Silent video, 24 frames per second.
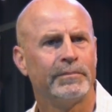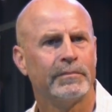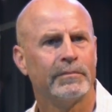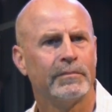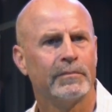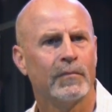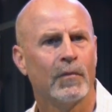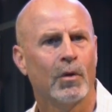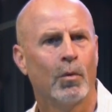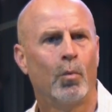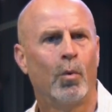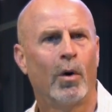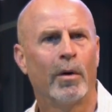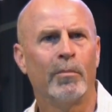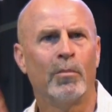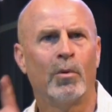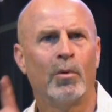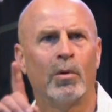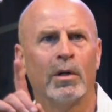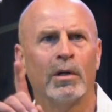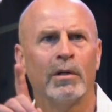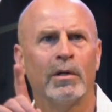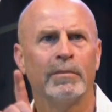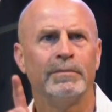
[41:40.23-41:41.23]
All right, I think
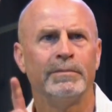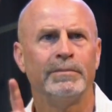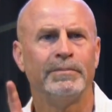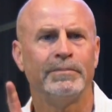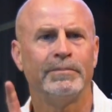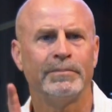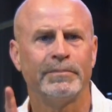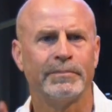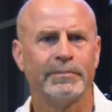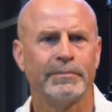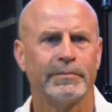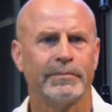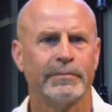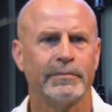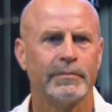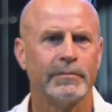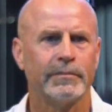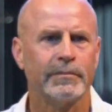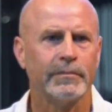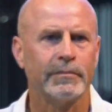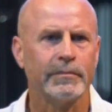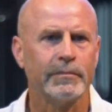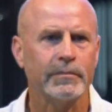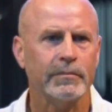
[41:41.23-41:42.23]
we have.
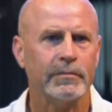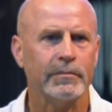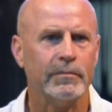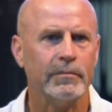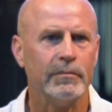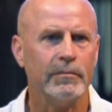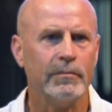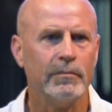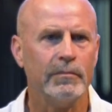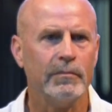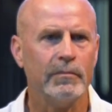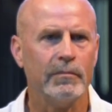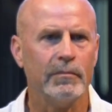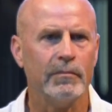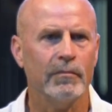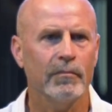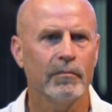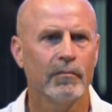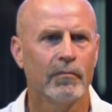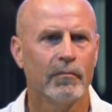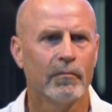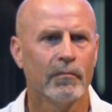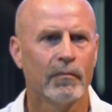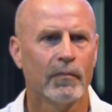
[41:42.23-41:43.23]
Do
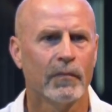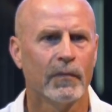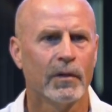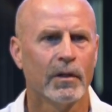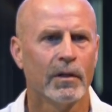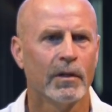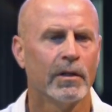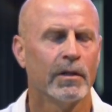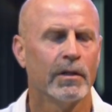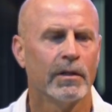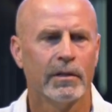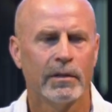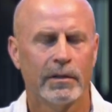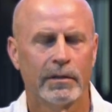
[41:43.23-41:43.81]
you have time for?